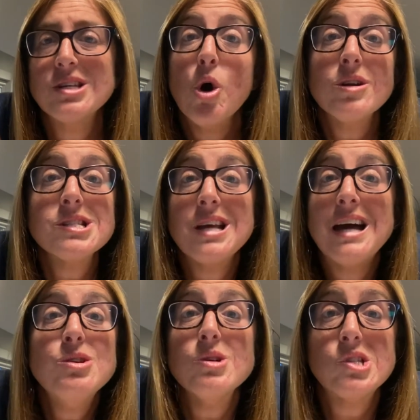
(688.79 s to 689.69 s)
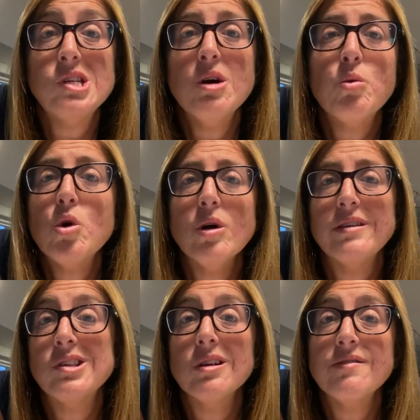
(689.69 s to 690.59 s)
honestly, I don't see a world
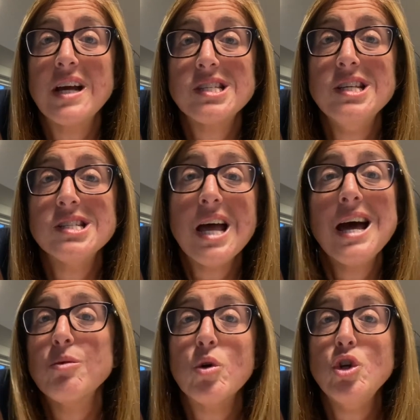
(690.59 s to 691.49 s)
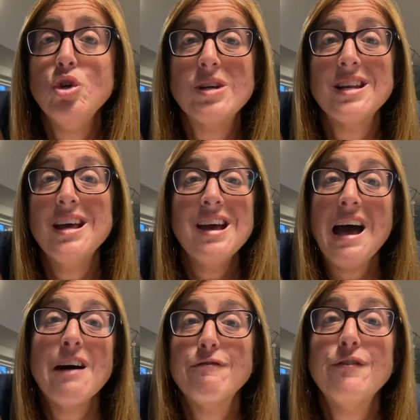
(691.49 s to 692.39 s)
until a vaccine is had where you can
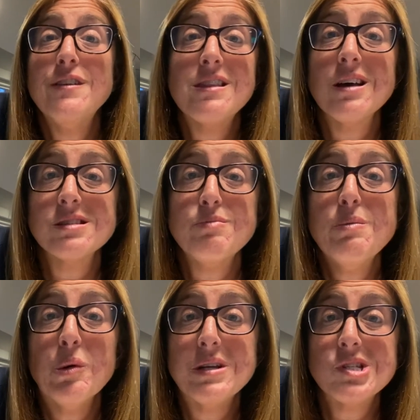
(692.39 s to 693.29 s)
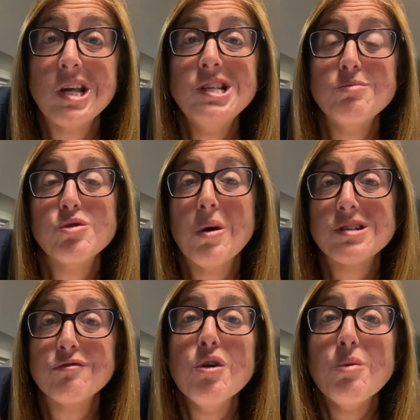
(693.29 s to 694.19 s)
have 50,000 people in a stadium to watch a
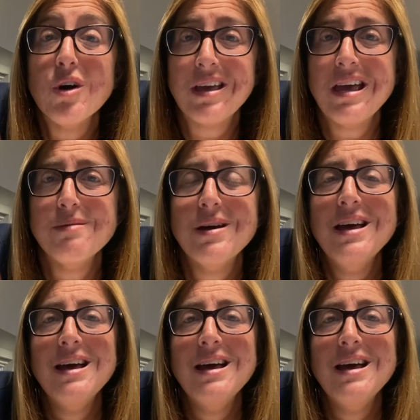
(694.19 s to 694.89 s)
football game,